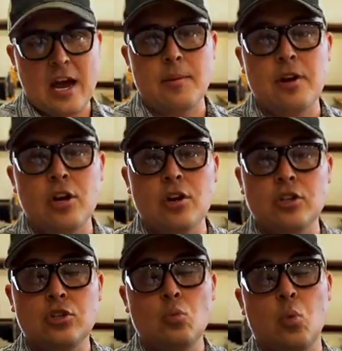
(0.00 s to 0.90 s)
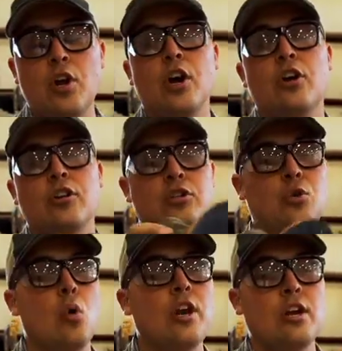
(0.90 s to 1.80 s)
now I'm gonna go to
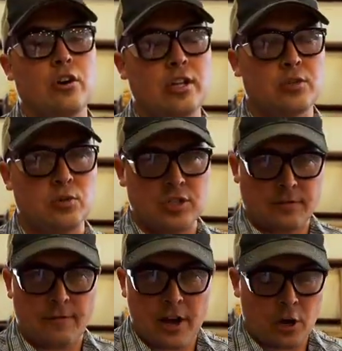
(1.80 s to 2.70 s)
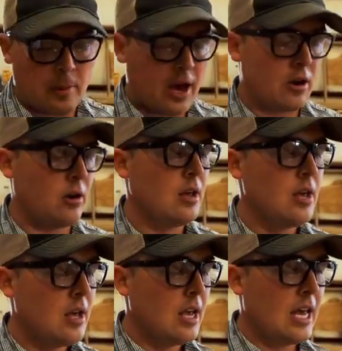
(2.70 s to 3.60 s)
120 grits, which is a finer pattern,
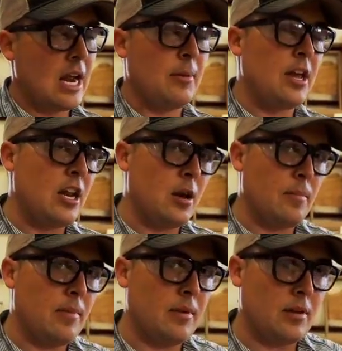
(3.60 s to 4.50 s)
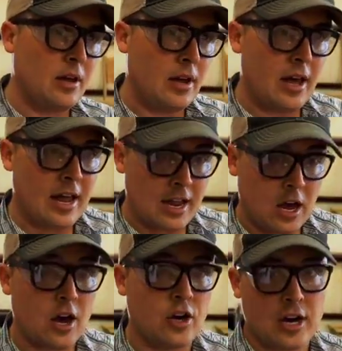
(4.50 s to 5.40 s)
and I'm gonna end up uh, at
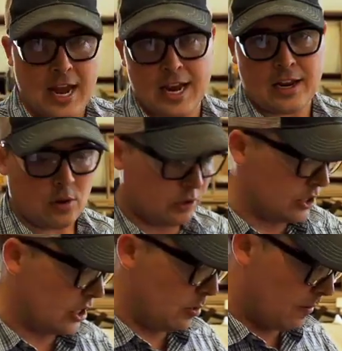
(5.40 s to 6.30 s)
180, which is gonna be